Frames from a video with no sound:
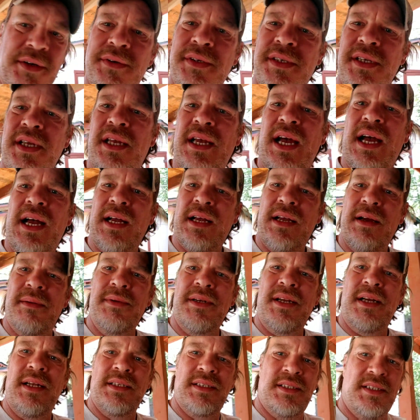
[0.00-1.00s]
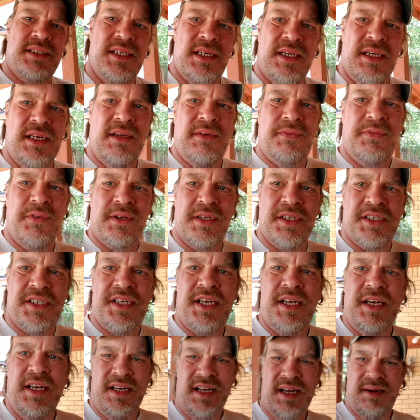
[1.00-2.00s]
was a guy coming down the
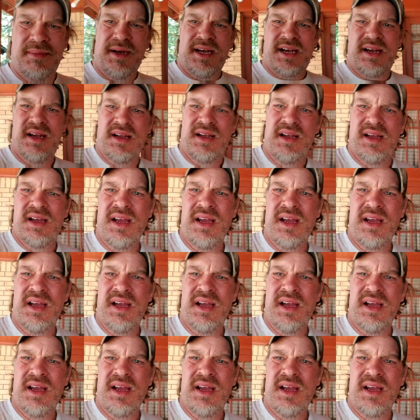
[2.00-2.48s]
city down